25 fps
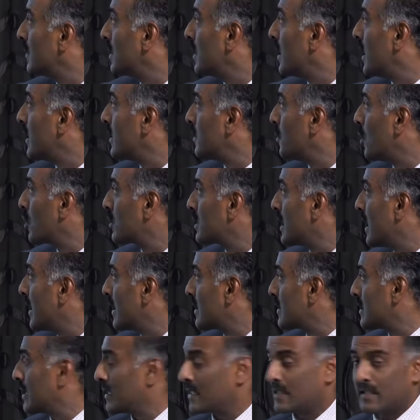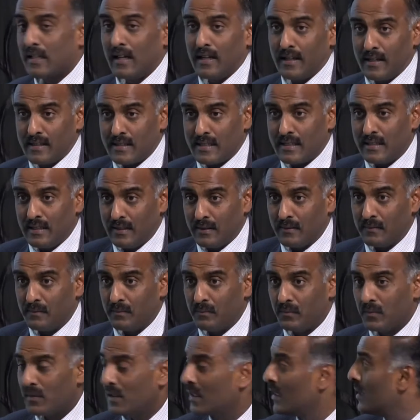and the mortality is highest here.
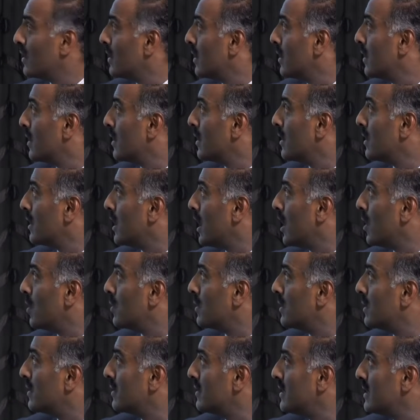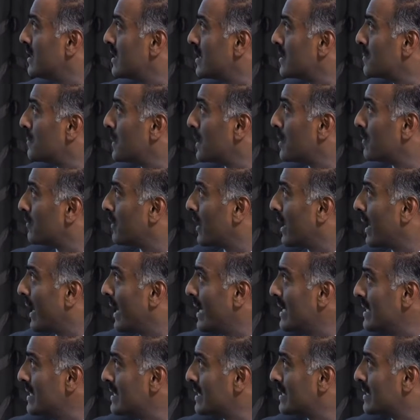Now, this is a bit of a
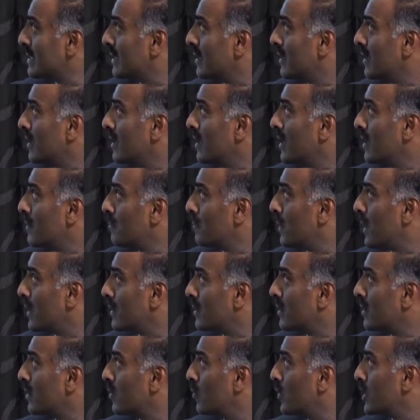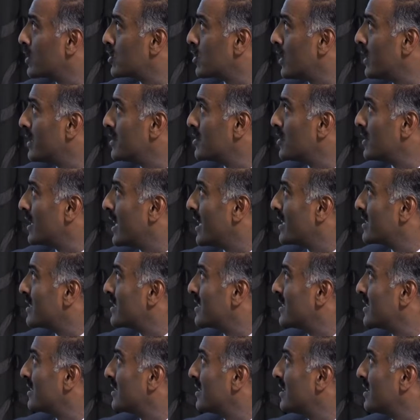haze, but we're trying to
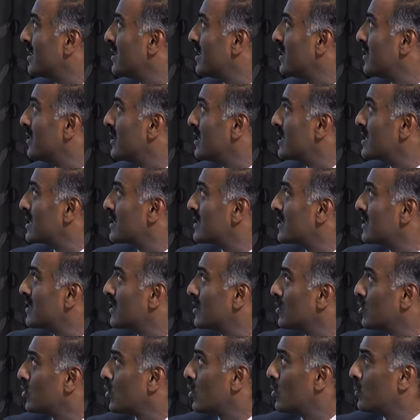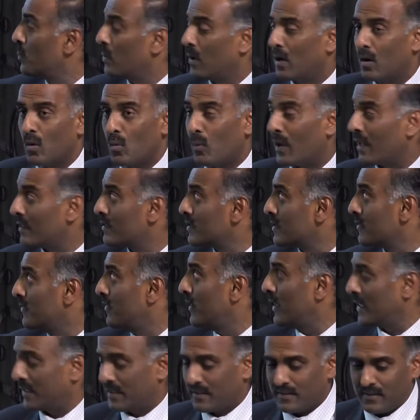get this group well
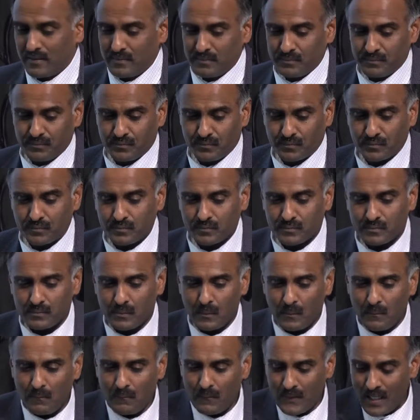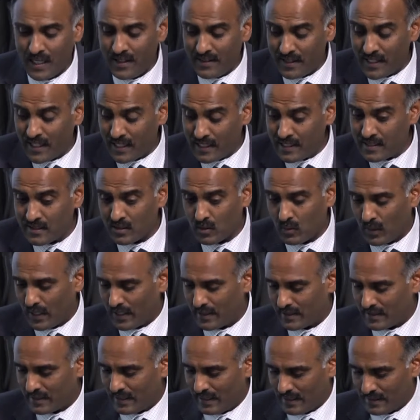defined. And that is quite
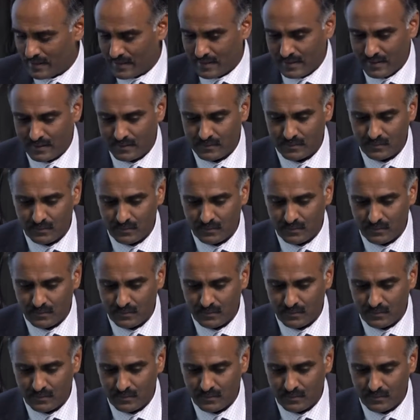a task.